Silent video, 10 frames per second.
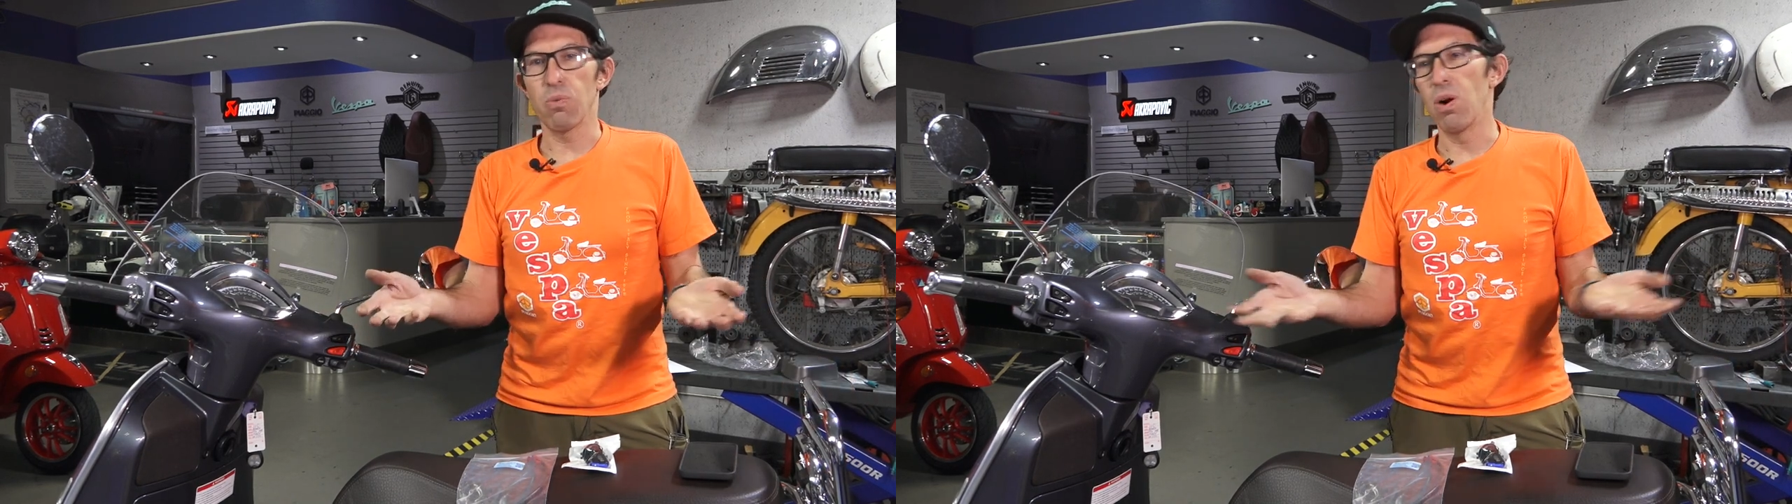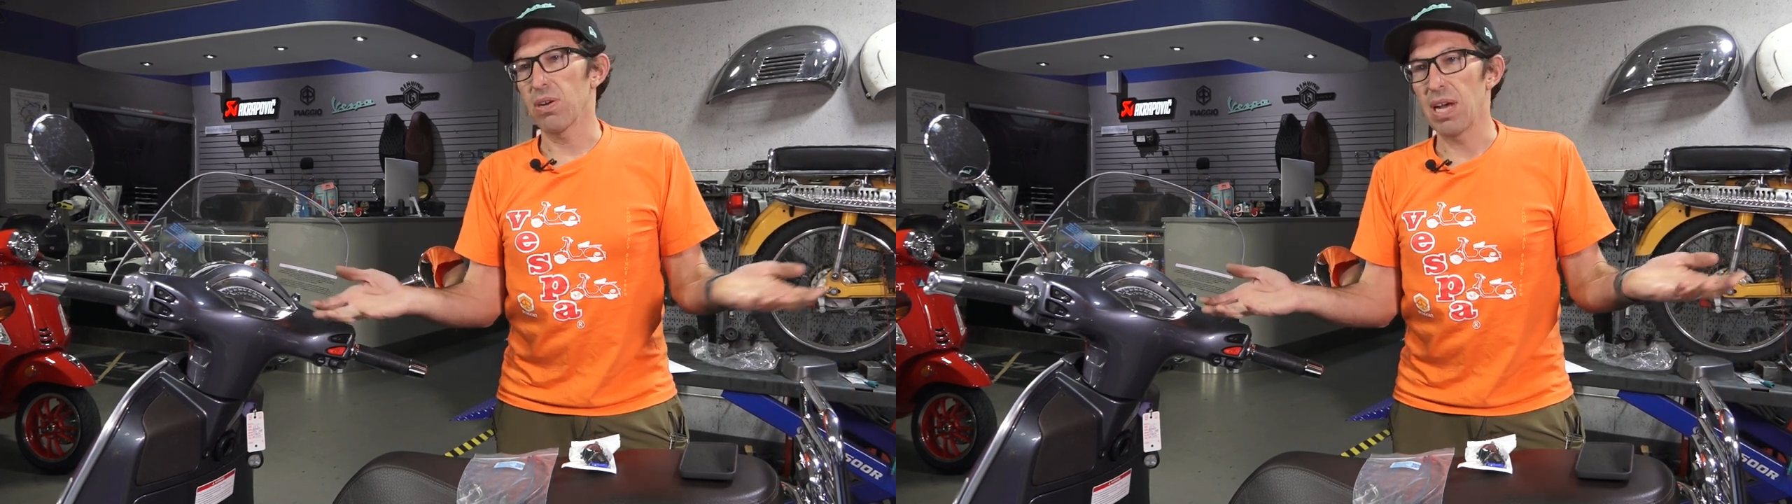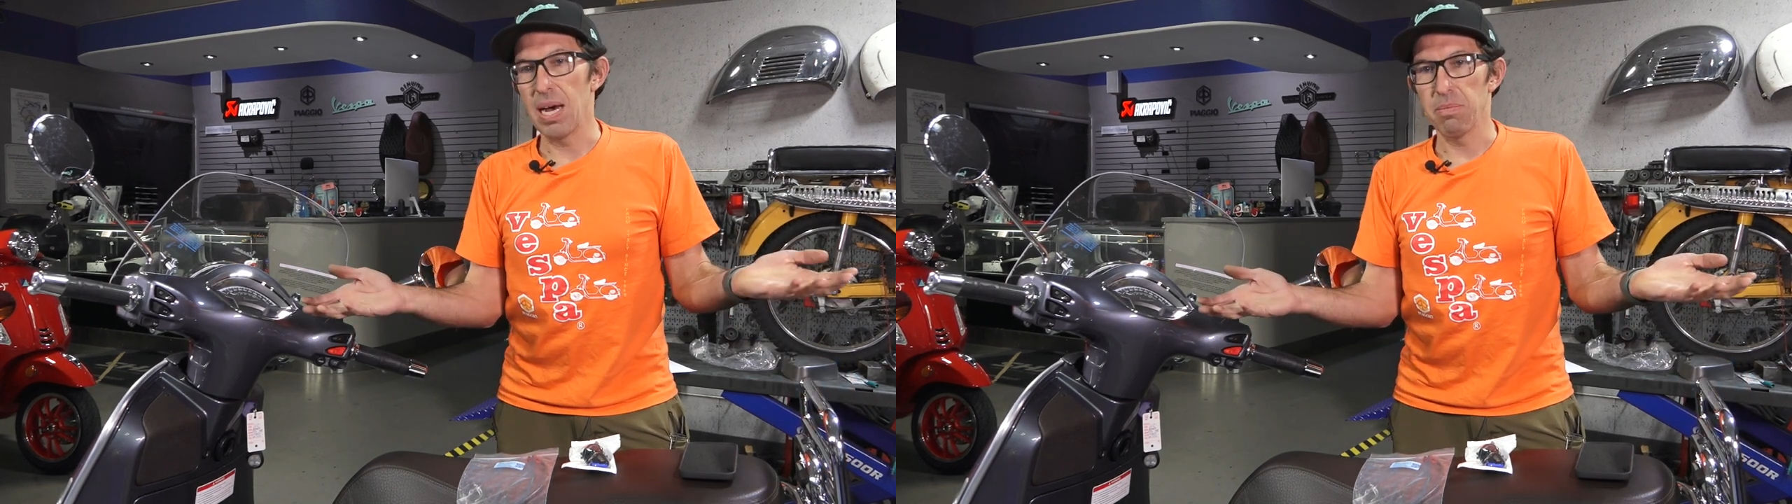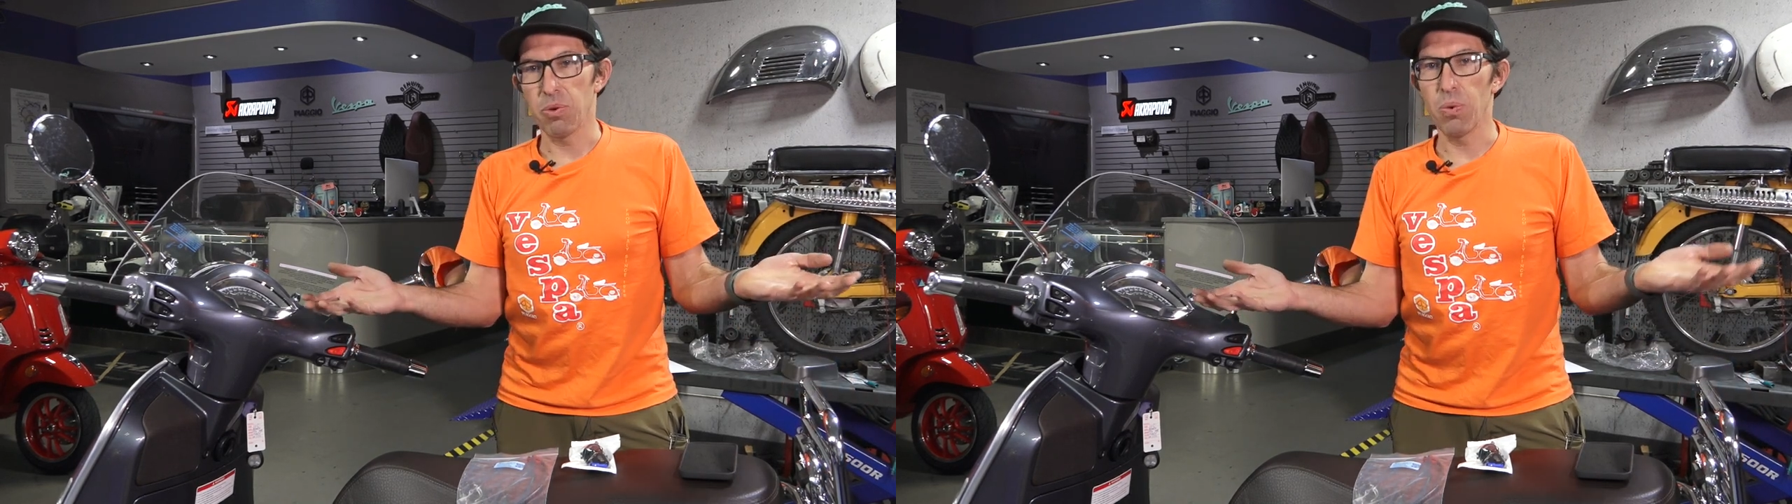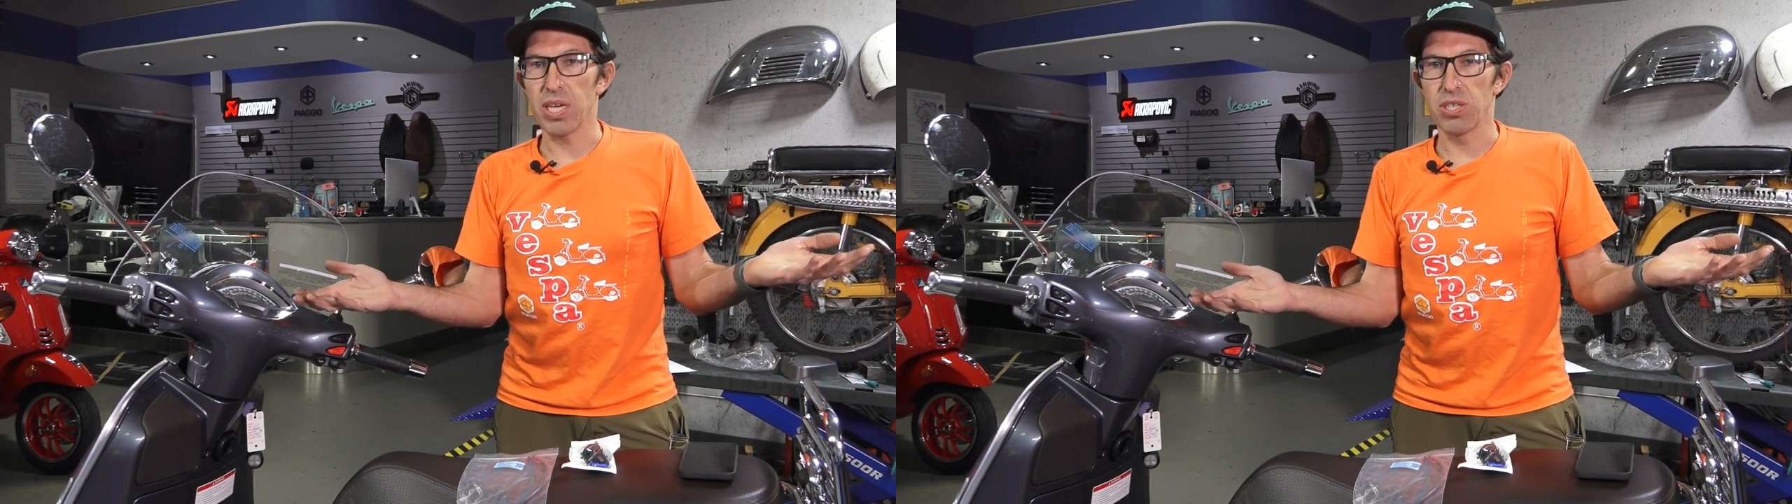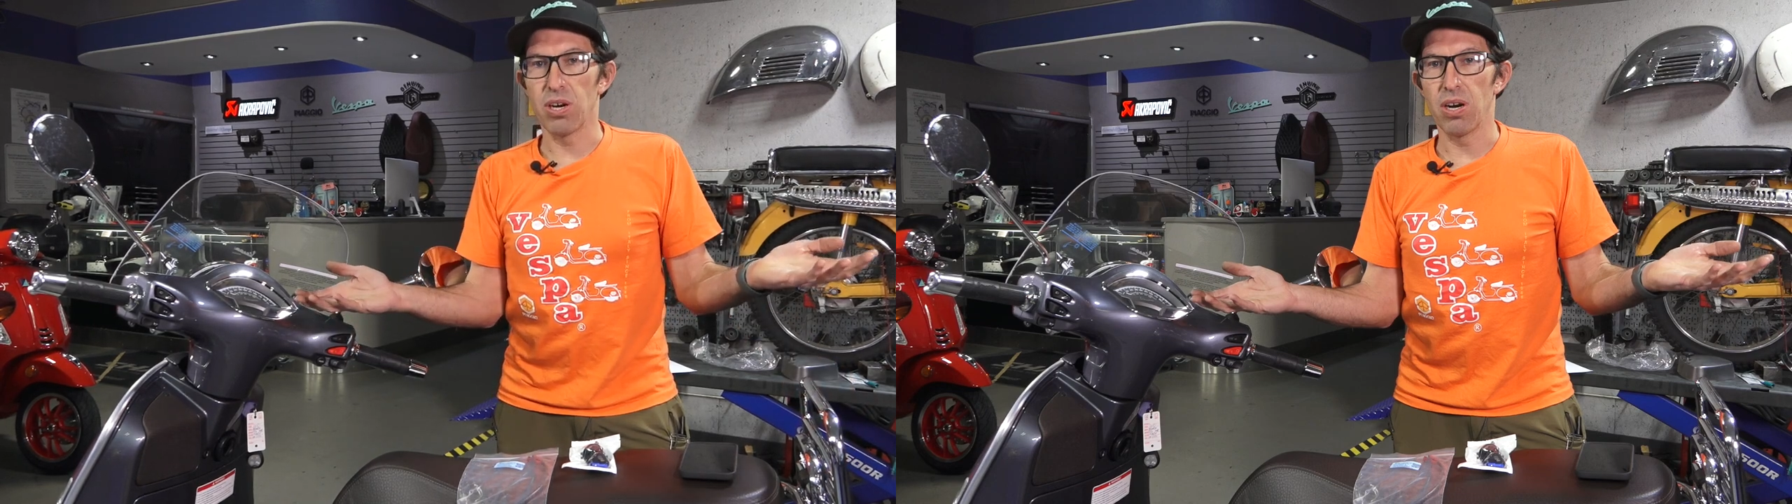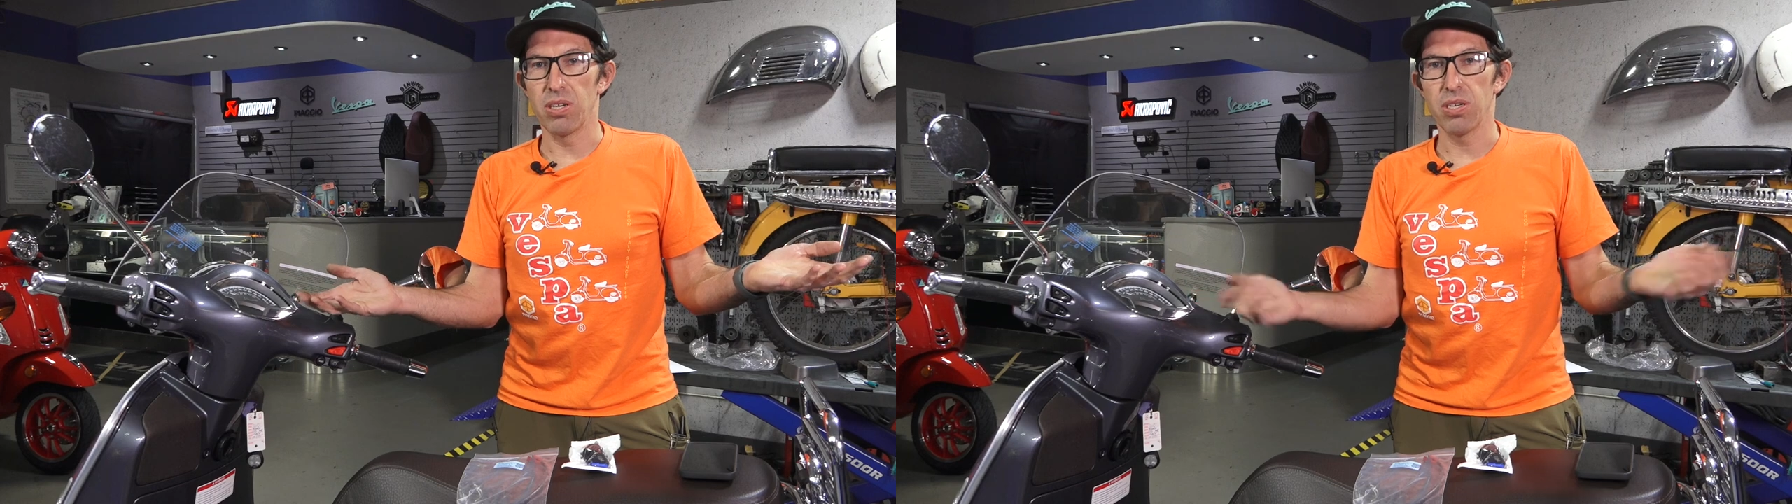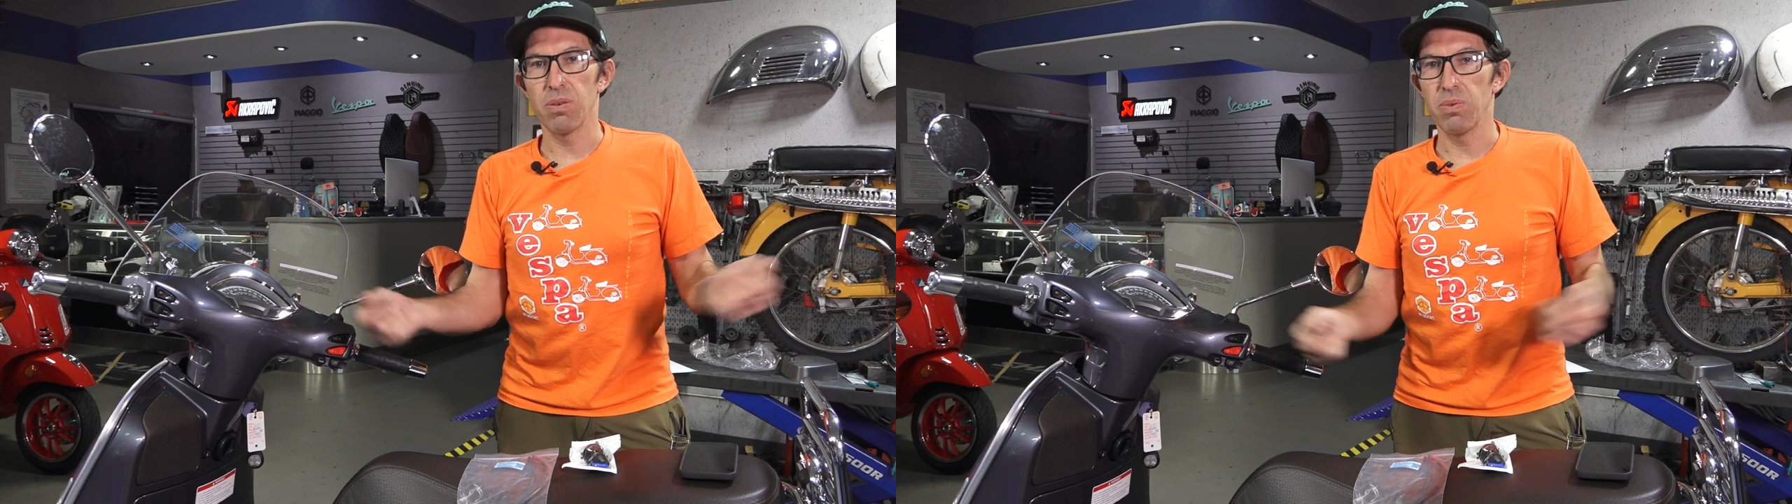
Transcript: Qualcomm Quick Charge,